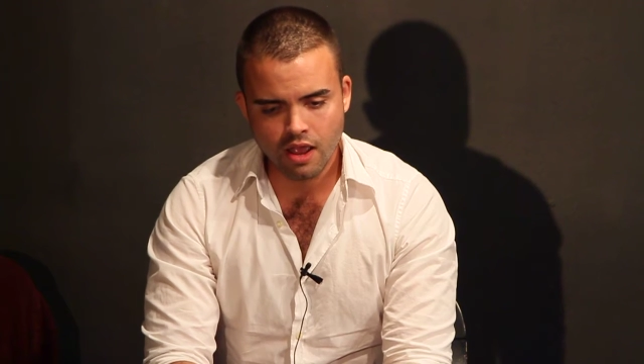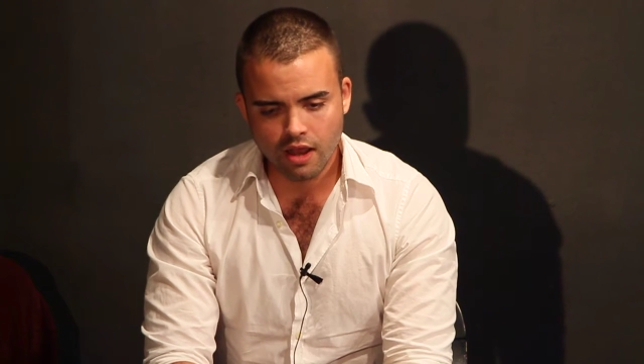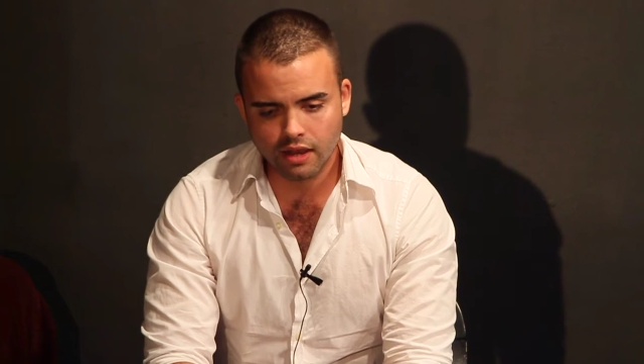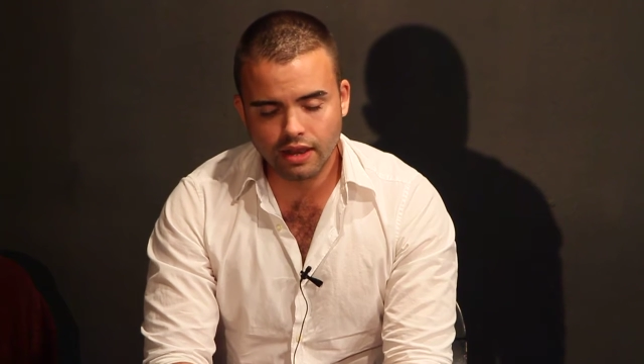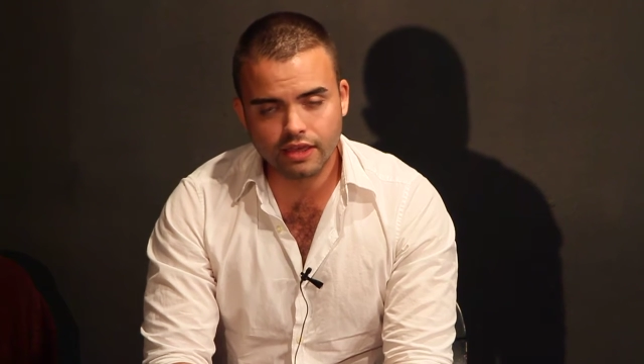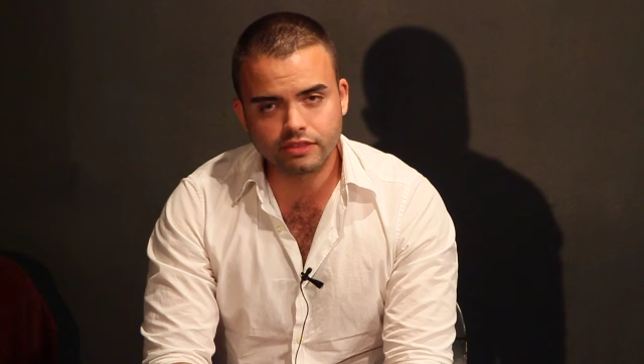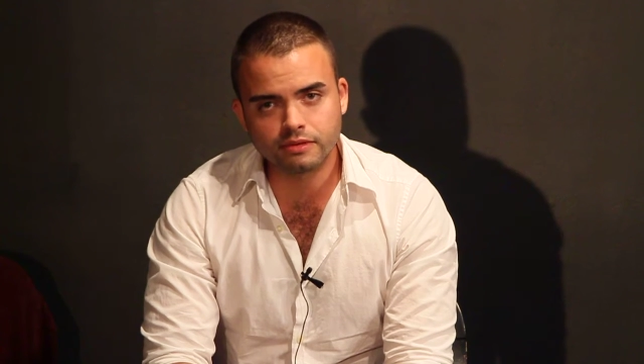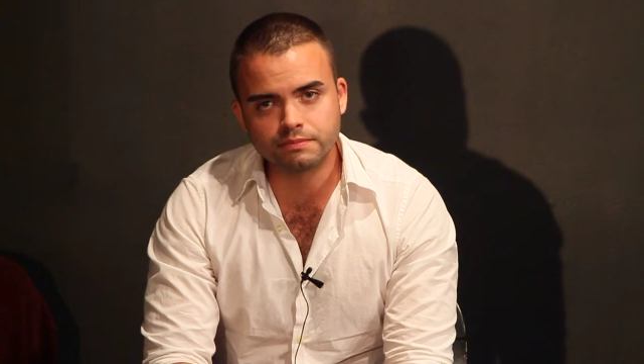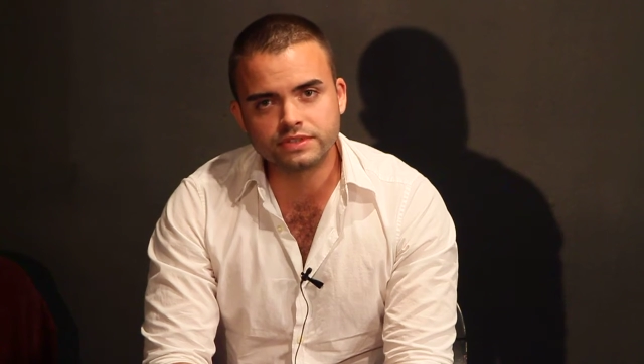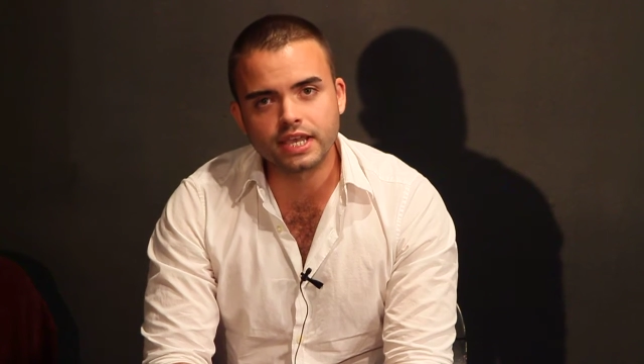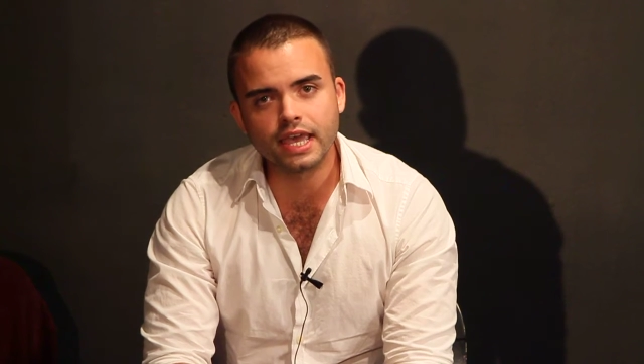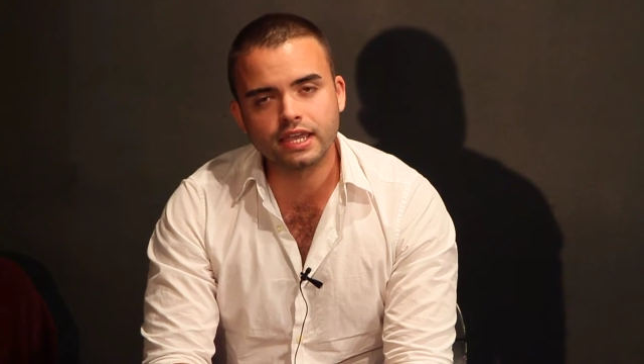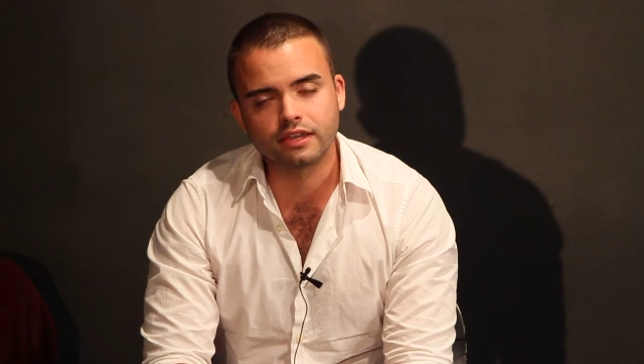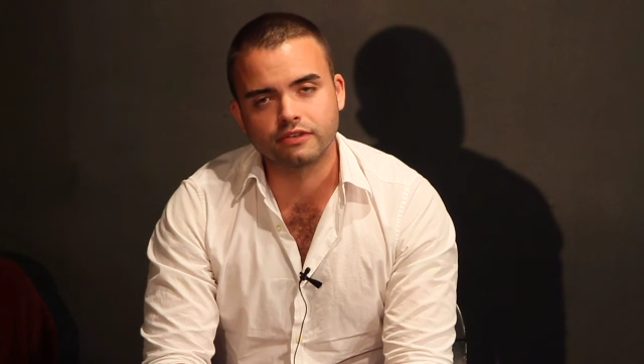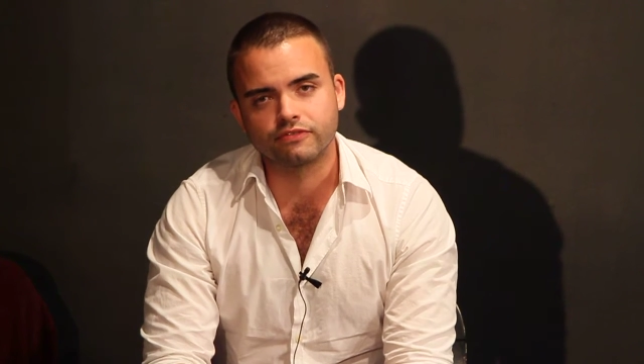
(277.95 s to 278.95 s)
let them
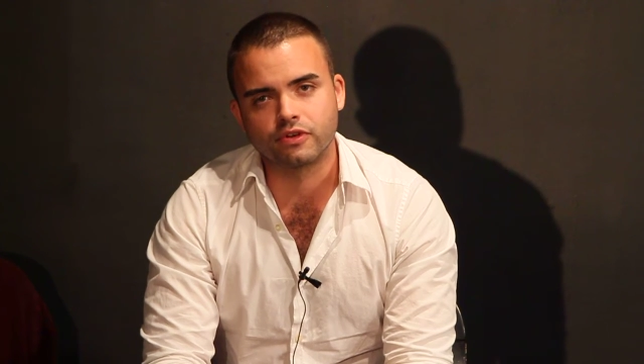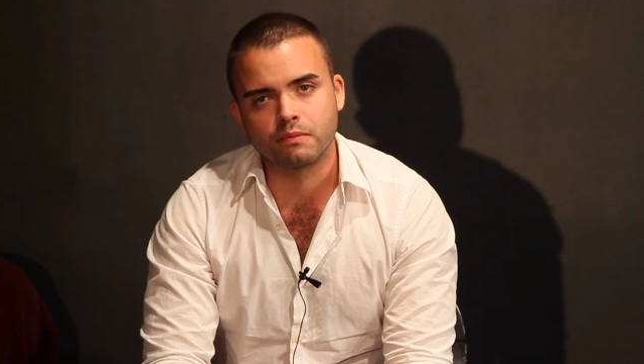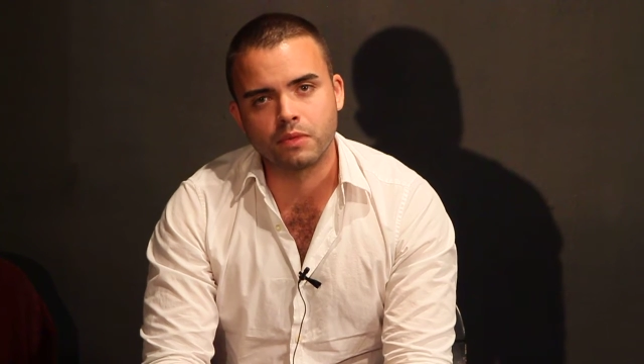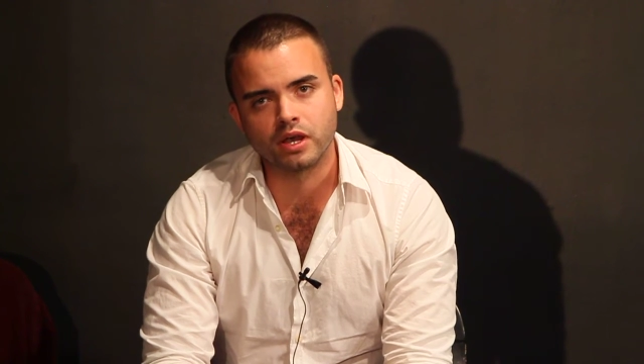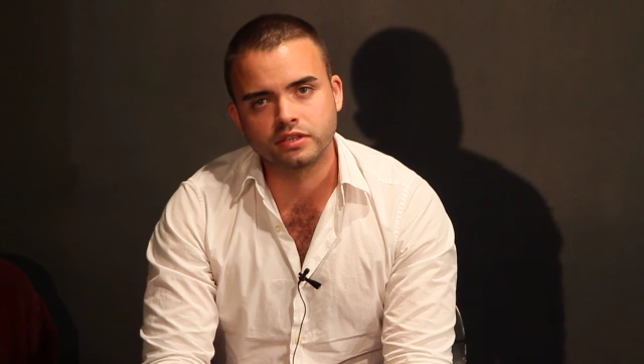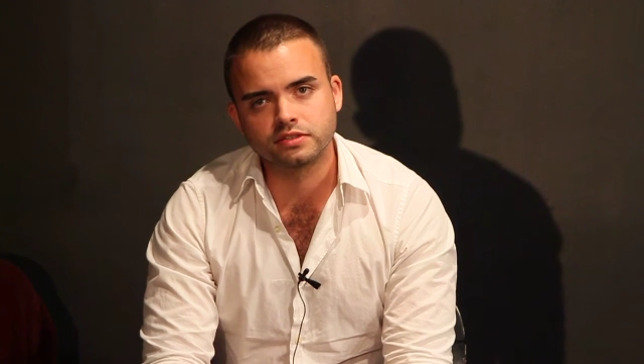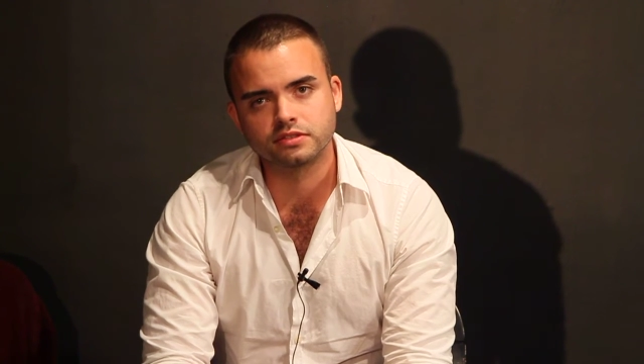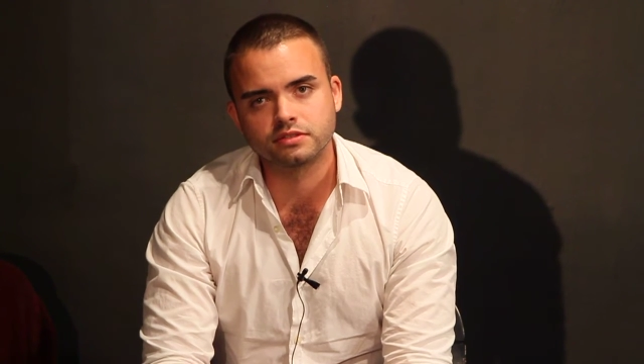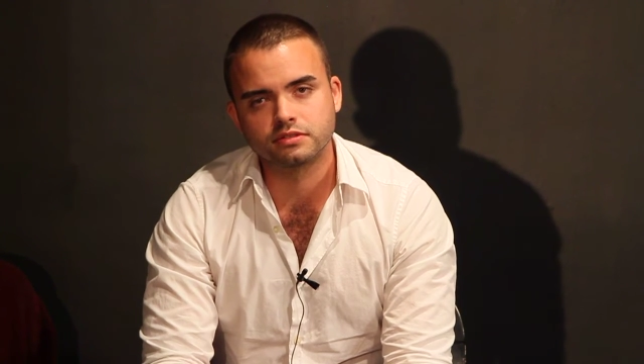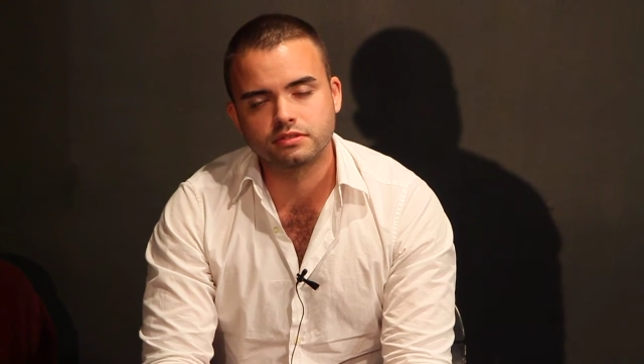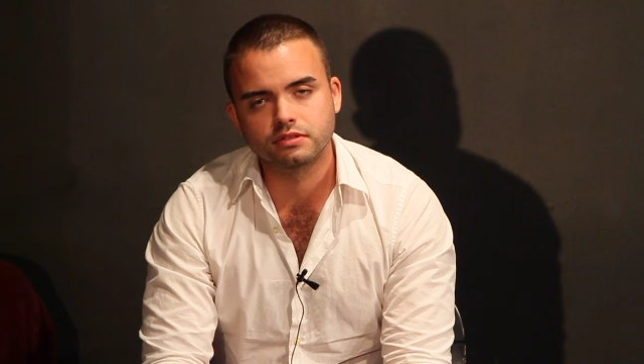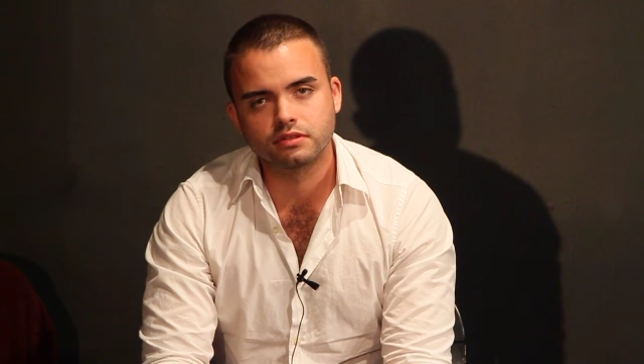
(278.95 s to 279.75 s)
take it from us.